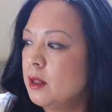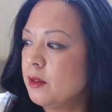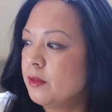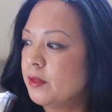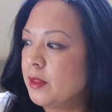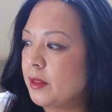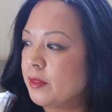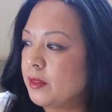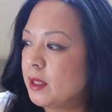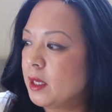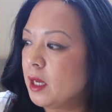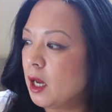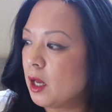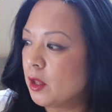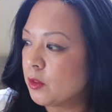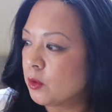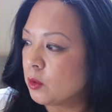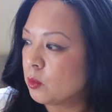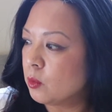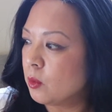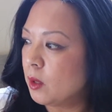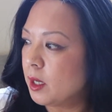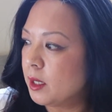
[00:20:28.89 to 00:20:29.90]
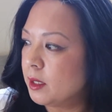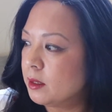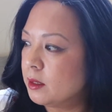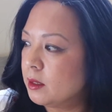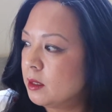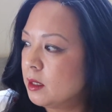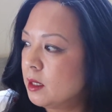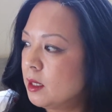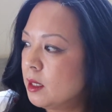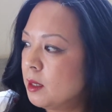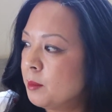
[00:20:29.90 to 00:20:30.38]
than the other
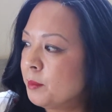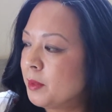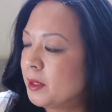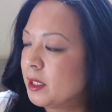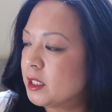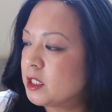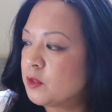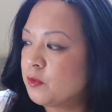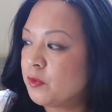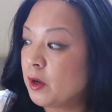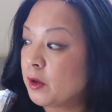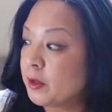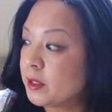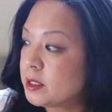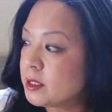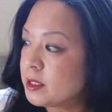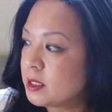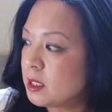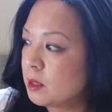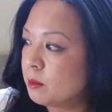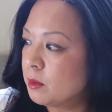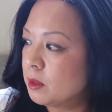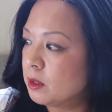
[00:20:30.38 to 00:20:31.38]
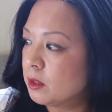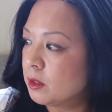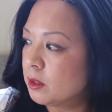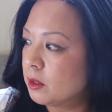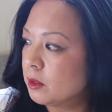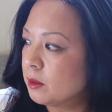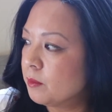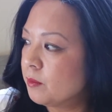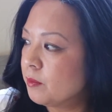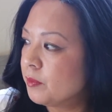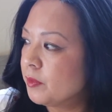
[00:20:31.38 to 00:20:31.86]
one, but it's very
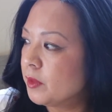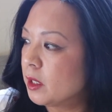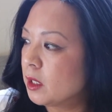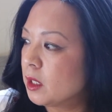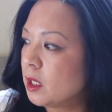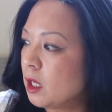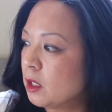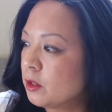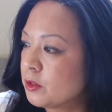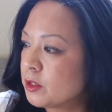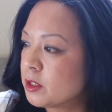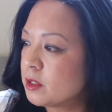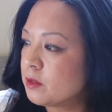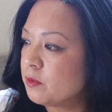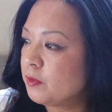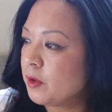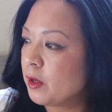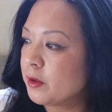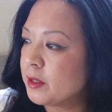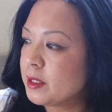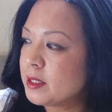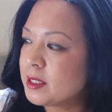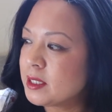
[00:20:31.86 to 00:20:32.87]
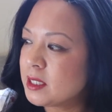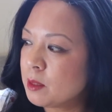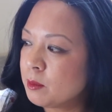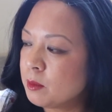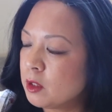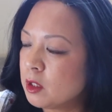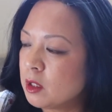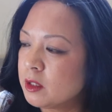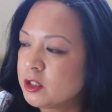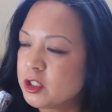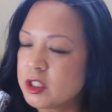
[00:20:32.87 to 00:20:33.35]
similar. The color's very
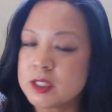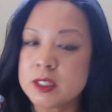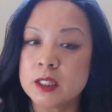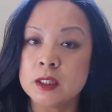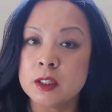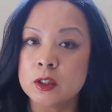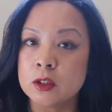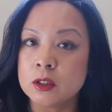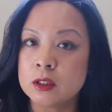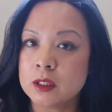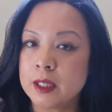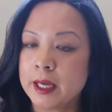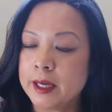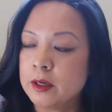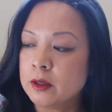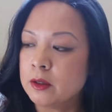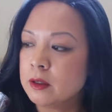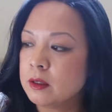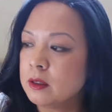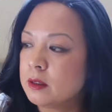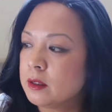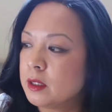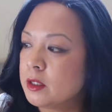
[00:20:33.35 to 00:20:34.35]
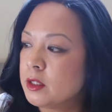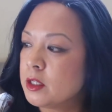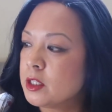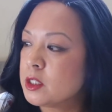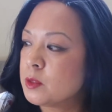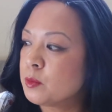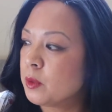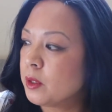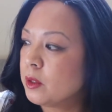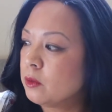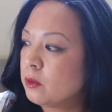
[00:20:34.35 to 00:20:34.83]
similar, just a little lighter than the
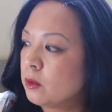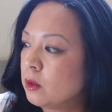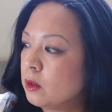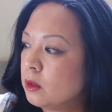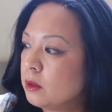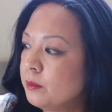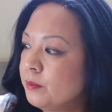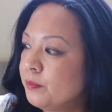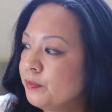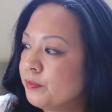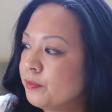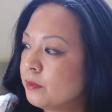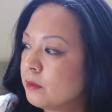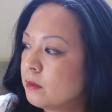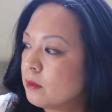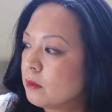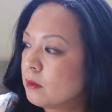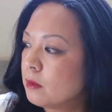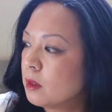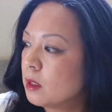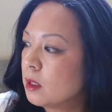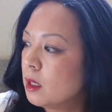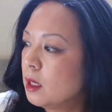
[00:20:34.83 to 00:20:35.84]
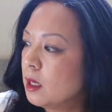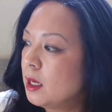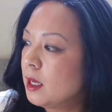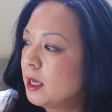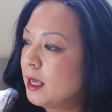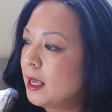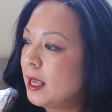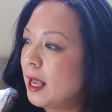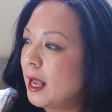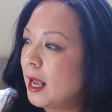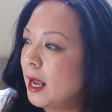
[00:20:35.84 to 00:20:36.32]
spring roll.
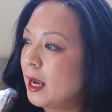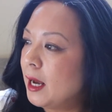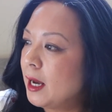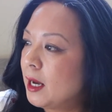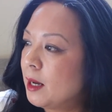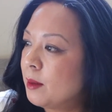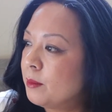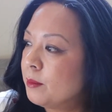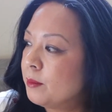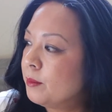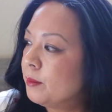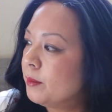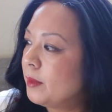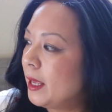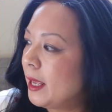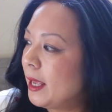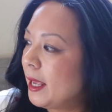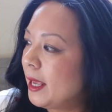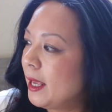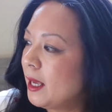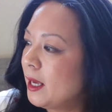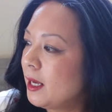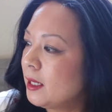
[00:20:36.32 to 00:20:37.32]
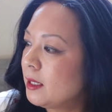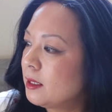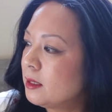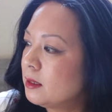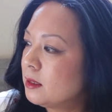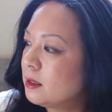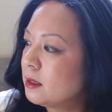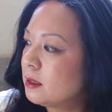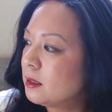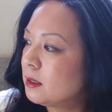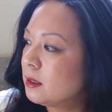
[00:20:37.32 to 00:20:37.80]

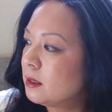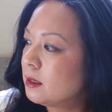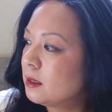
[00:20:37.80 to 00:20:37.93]
And